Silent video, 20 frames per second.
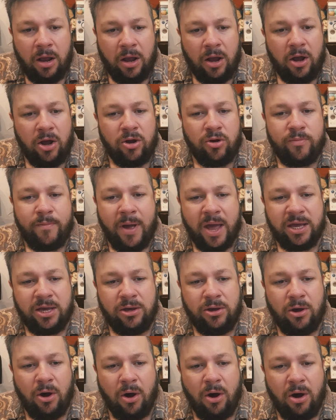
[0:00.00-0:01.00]
Oh my
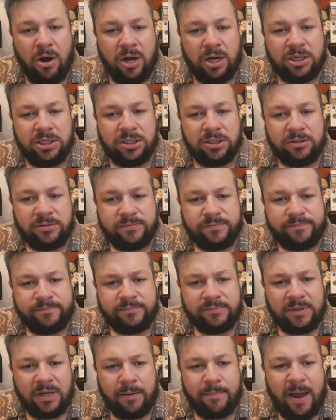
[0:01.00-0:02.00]
God.
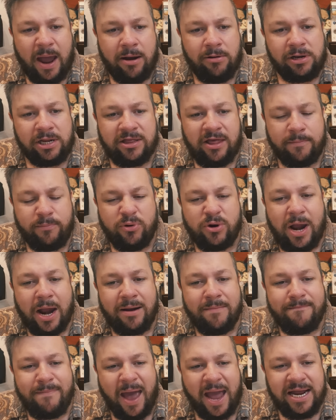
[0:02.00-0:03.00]
Apparently they put out
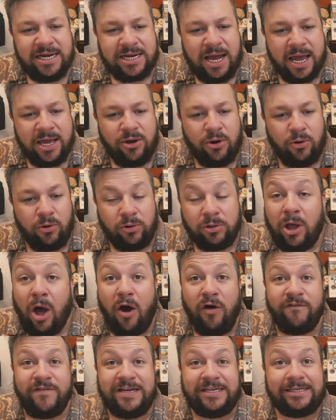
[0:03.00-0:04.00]
a Mayday call.
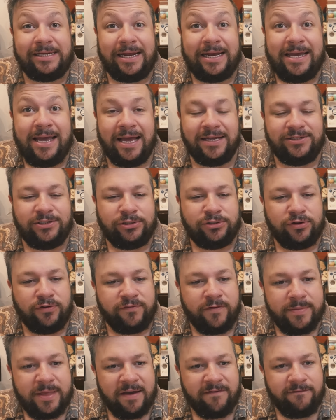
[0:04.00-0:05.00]
Obviously, as you saw
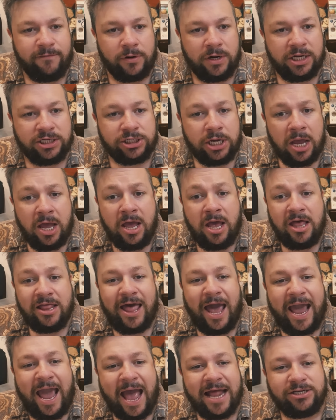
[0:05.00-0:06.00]
from that footage,
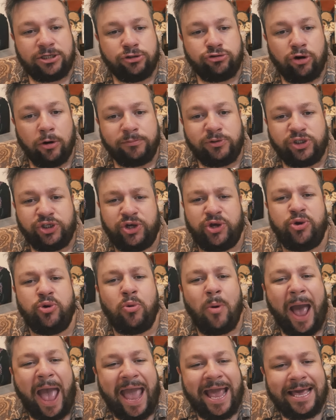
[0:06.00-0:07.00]
they had to drop
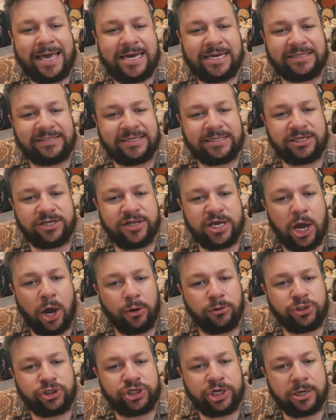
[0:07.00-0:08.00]
two anchors into the
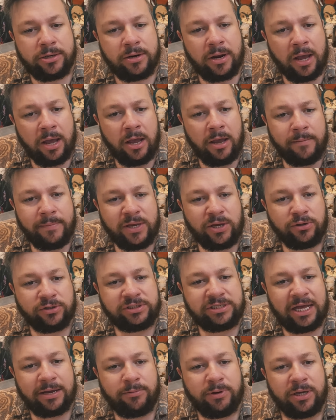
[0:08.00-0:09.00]
ocean
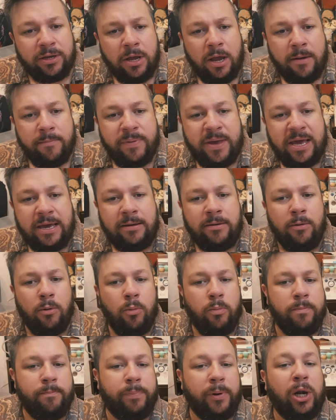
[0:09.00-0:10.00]
because they were being
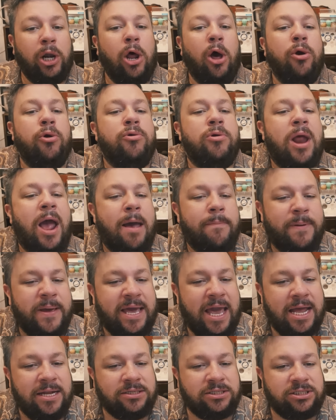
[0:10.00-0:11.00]
blown up
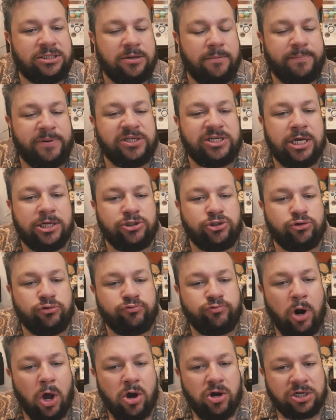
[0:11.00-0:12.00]
against potential
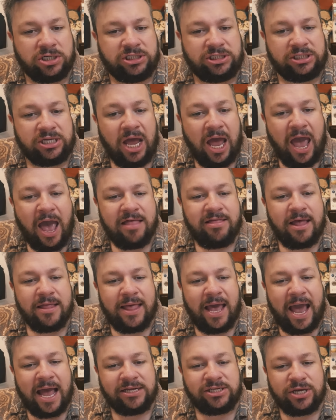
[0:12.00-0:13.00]
rocks. And then
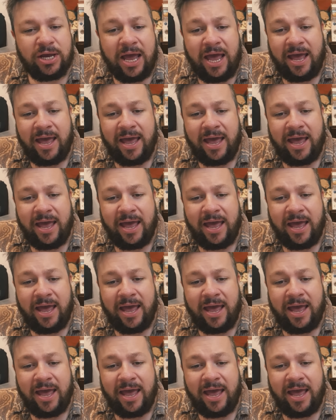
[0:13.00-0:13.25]
they had to